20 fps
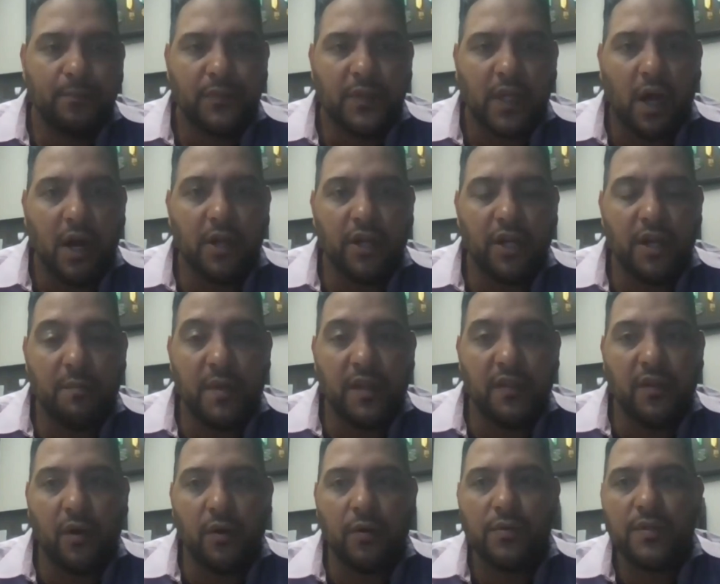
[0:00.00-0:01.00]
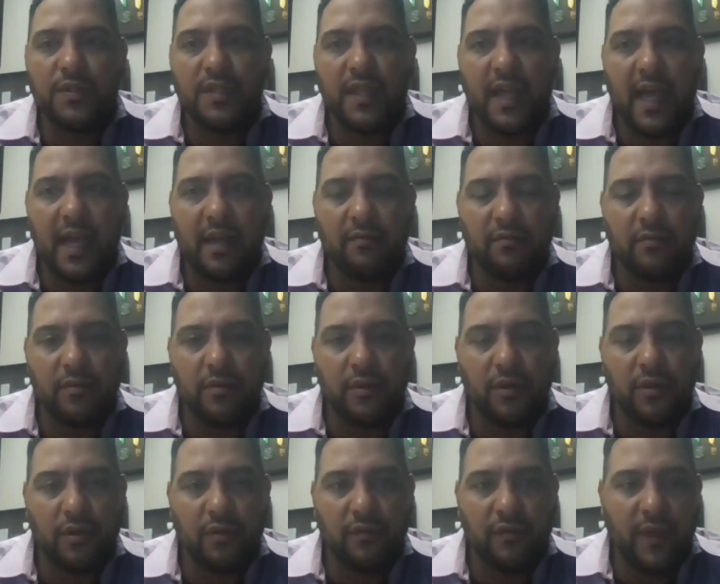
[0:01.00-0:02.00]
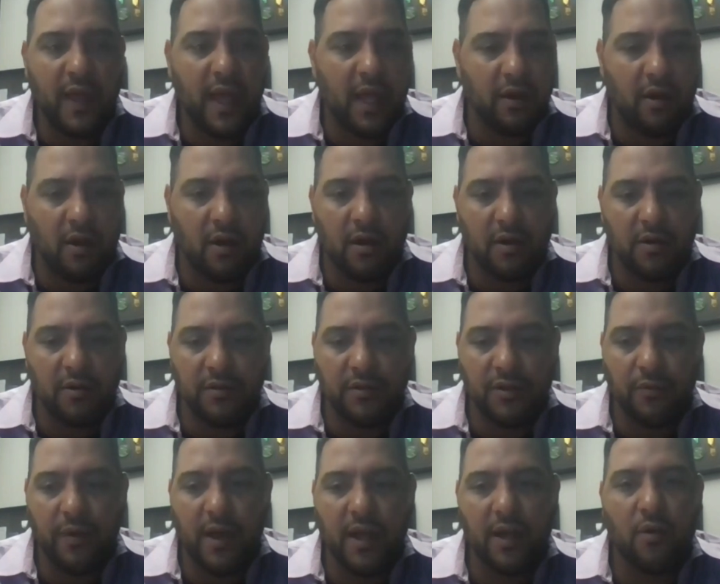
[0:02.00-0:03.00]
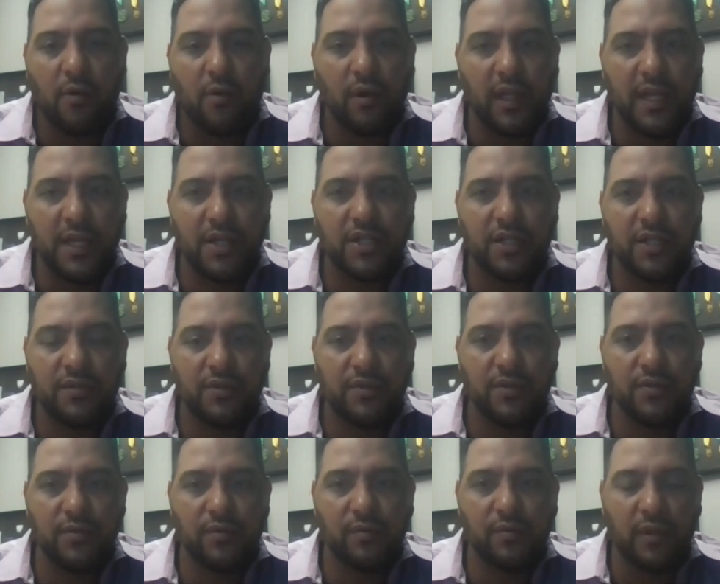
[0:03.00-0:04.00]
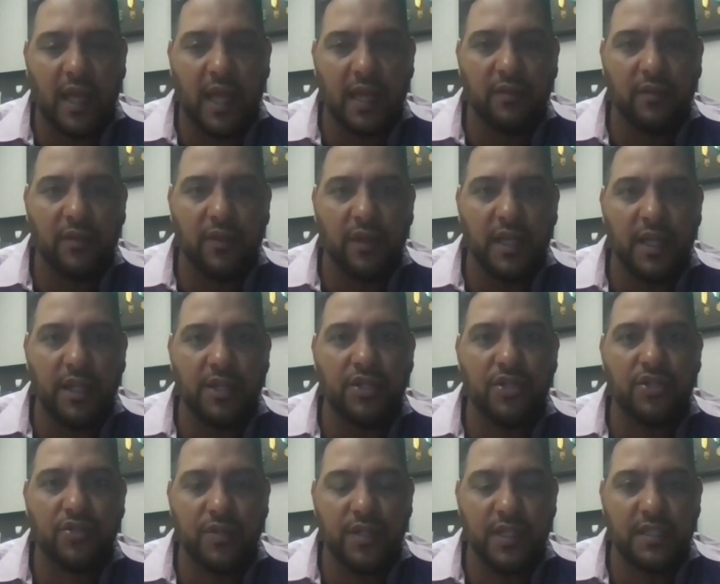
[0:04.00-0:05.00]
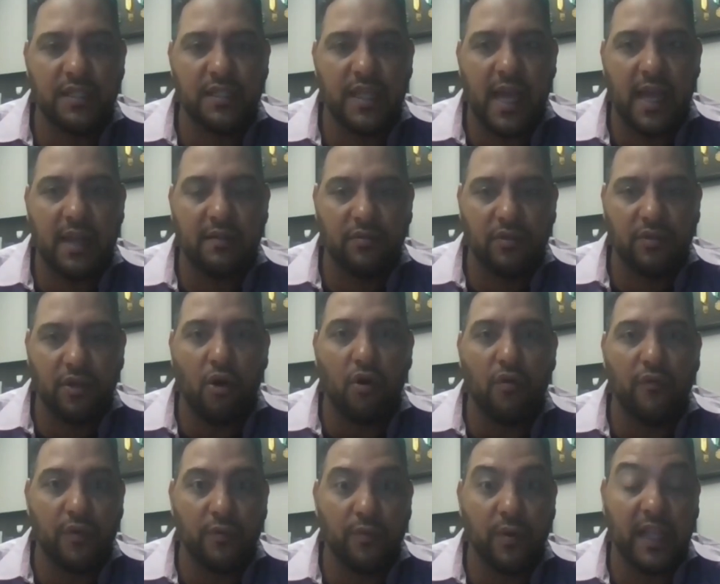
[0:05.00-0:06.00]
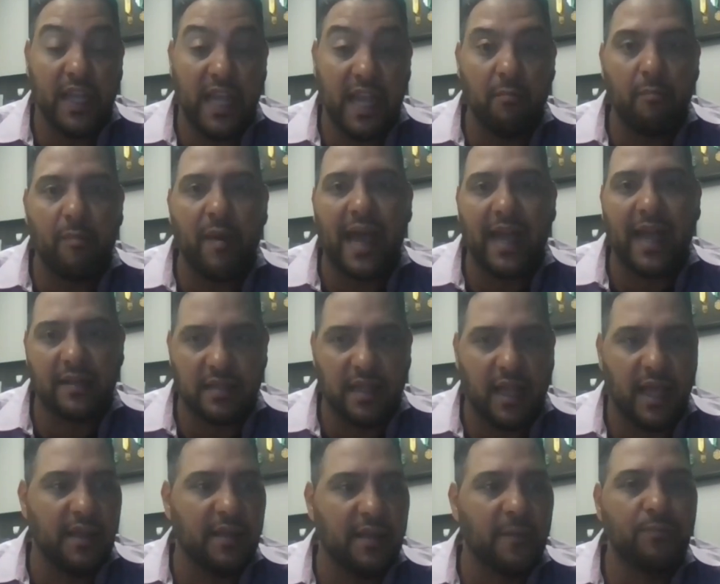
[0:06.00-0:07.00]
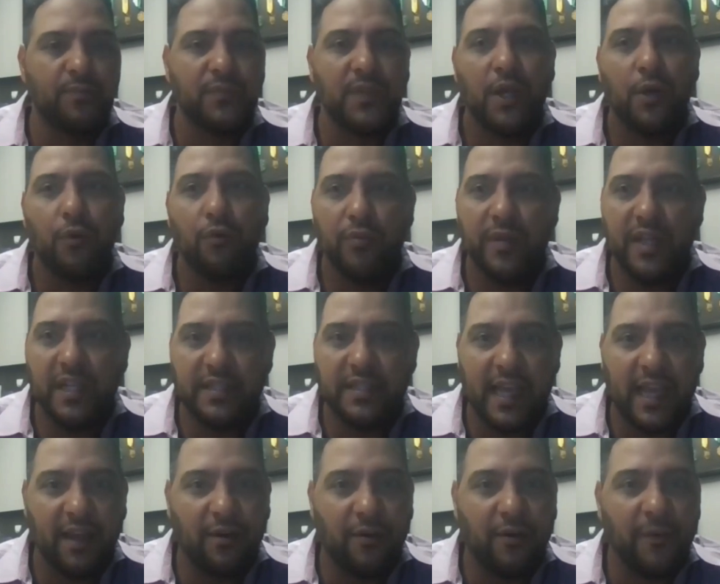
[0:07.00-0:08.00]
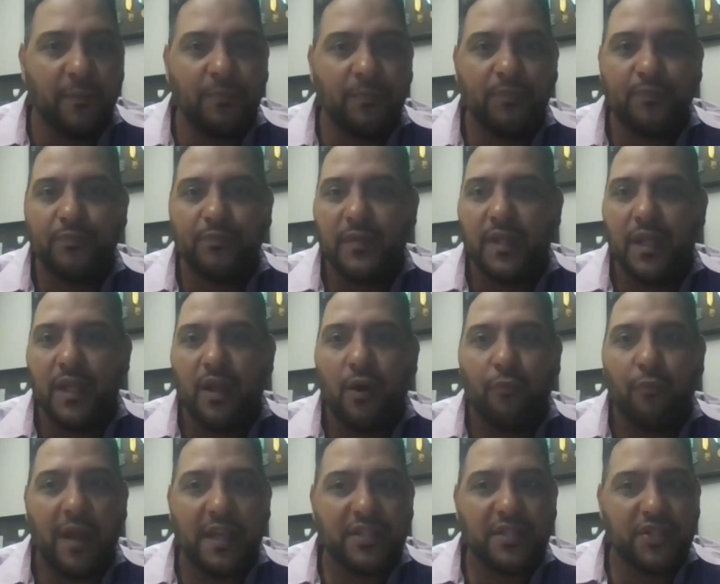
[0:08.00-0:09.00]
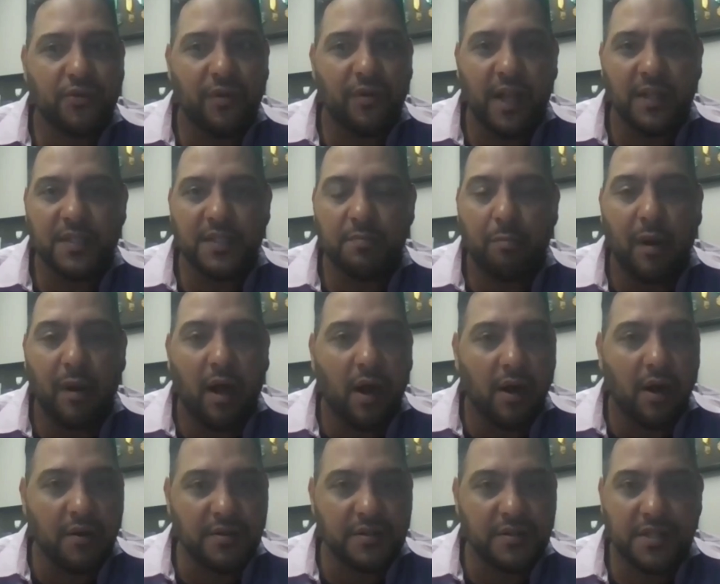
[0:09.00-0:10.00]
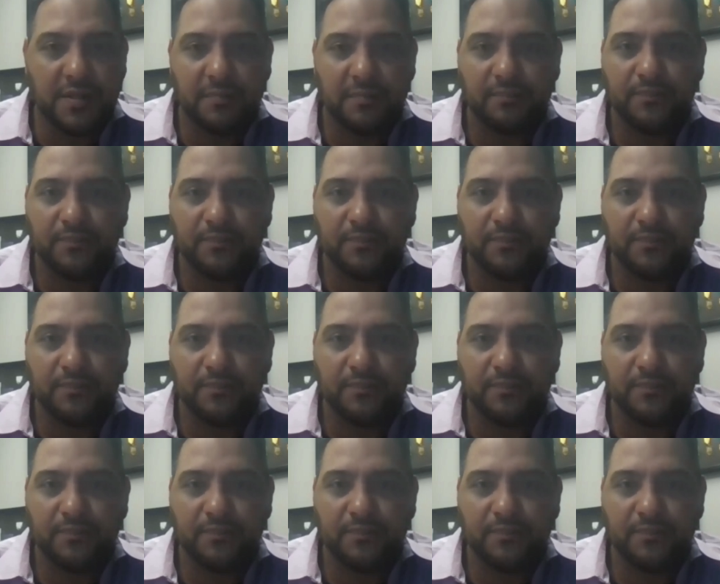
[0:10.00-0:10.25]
are going to be those that are in direct correlation to like the industries that COVID really impacts, like retail, restaurants, bars,